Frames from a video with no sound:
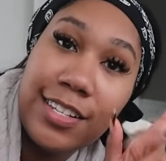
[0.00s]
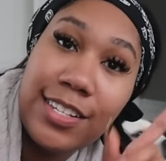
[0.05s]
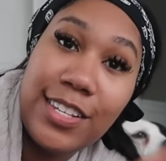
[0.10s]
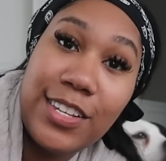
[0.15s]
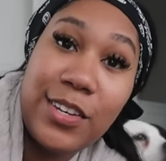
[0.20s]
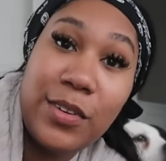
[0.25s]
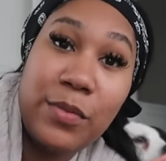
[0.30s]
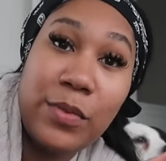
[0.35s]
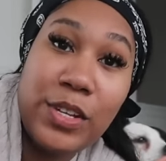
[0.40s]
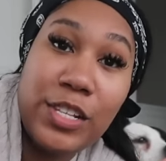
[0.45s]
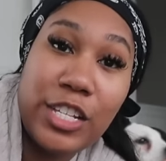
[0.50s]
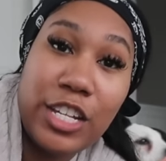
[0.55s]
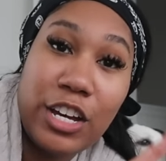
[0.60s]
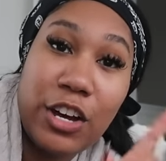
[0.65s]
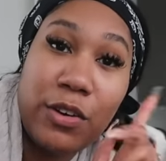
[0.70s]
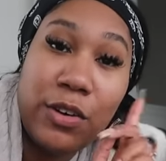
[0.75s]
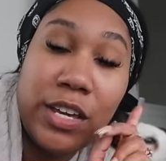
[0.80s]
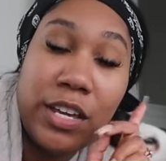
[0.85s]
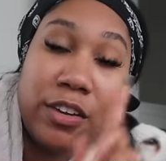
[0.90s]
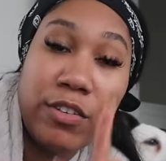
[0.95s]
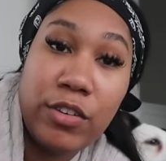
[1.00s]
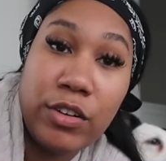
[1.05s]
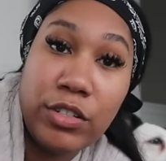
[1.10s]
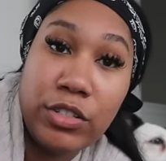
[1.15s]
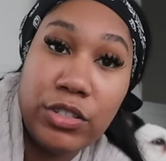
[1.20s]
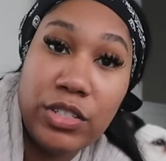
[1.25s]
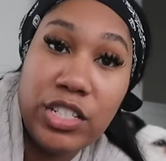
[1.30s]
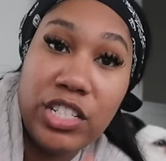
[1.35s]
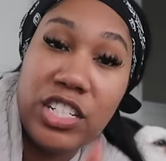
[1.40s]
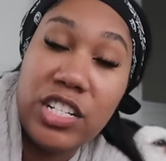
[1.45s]
Tip went to go get
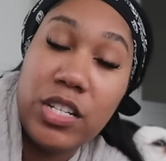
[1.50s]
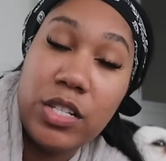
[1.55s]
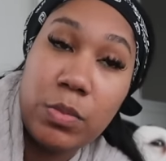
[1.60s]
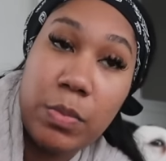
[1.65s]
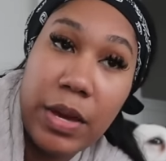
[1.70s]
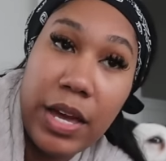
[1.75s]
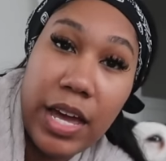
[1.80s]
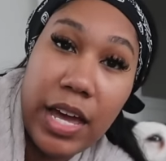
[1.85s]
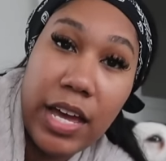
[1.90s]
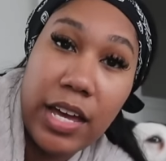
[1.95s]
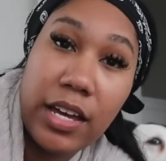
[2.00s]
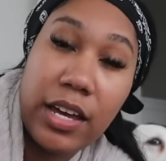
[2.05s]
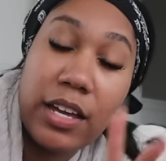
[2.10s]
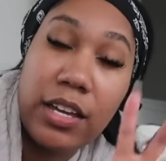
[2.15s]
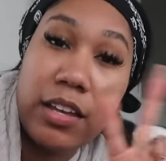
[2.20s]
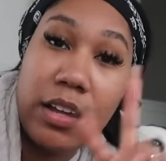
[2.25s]
groceries. She's back.